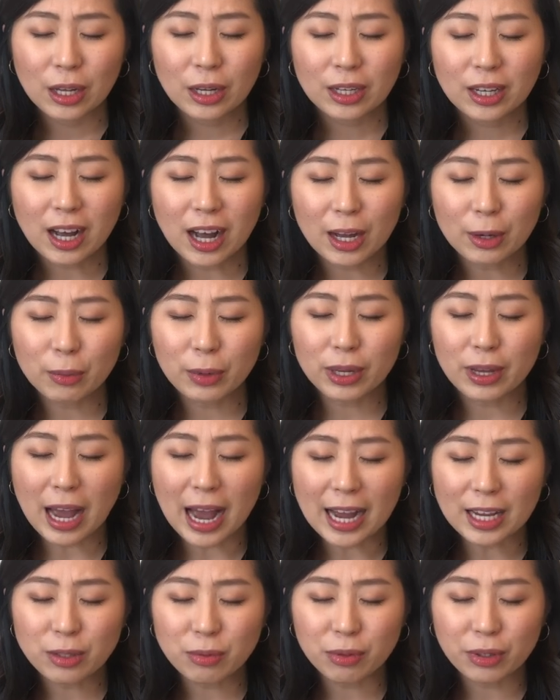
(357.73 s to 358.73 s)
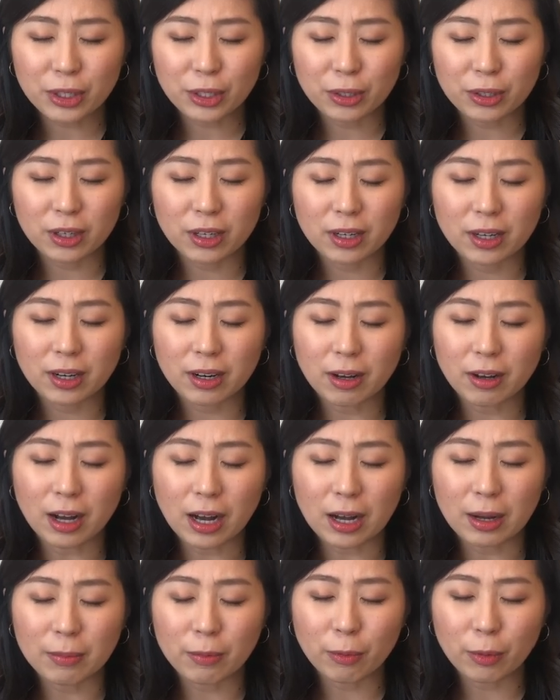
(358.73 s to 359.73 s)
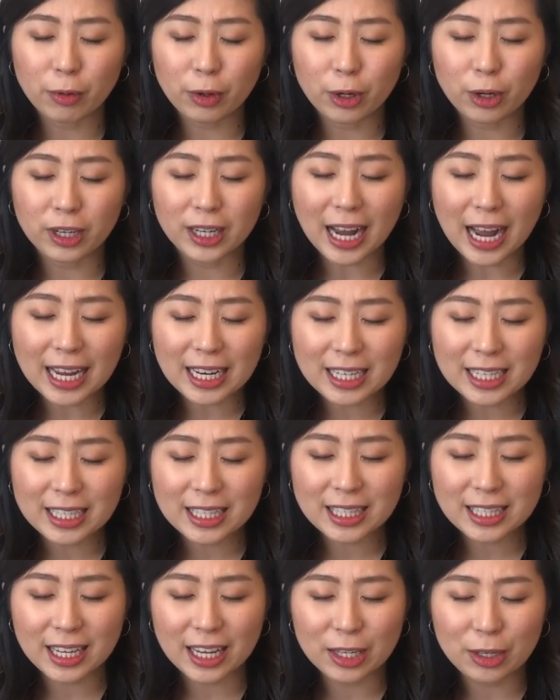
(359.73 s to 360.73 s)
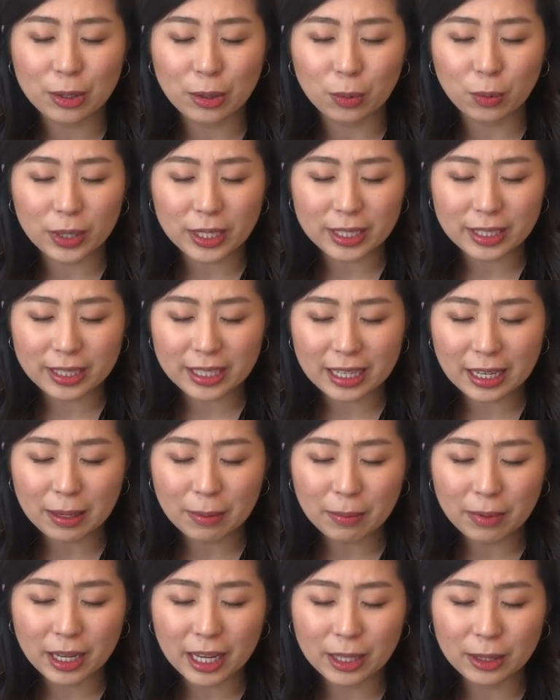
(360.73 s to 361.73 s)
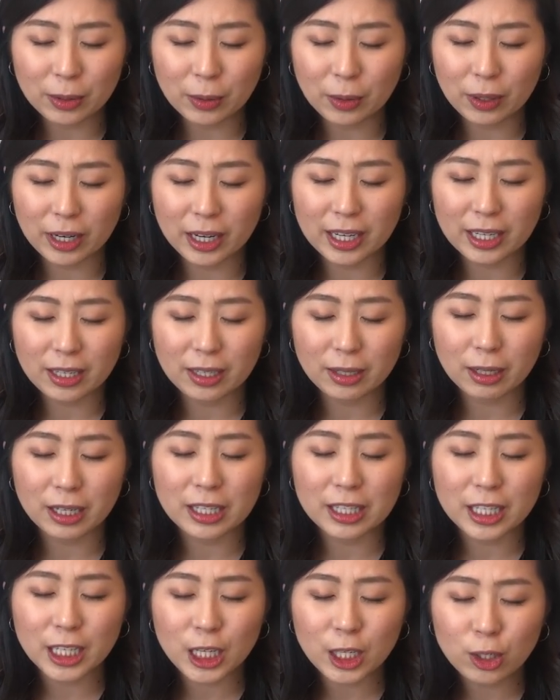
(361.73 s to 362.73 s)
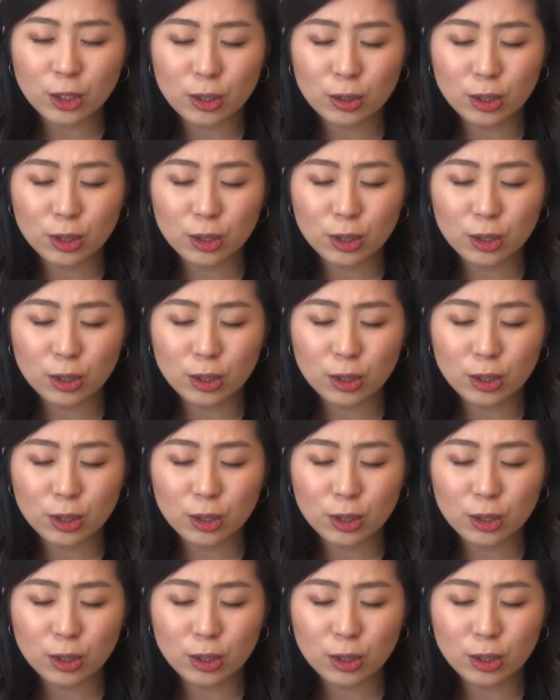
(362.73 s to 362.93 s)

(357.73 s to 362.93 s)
God, we ask for your guidance and your wisdom, and Lord, continue